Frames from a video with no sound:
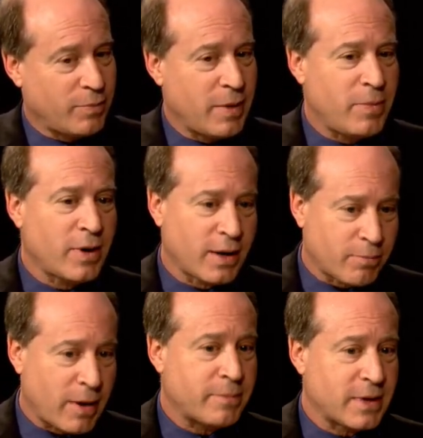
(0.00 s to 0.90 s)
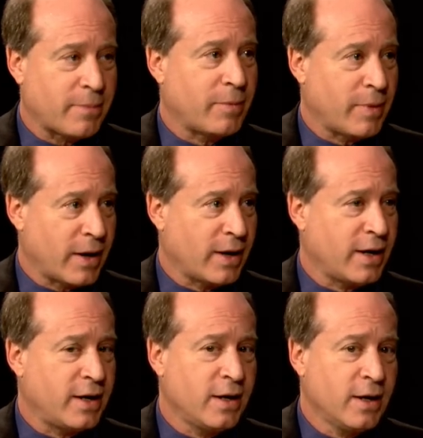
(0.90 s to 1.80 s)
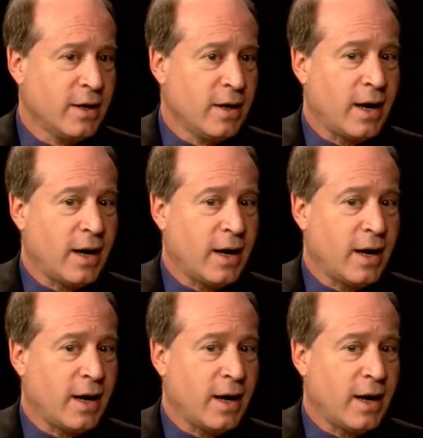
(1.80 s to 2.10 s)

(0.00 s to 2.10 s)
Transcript: People yeah. get pumped up about it. it. They do.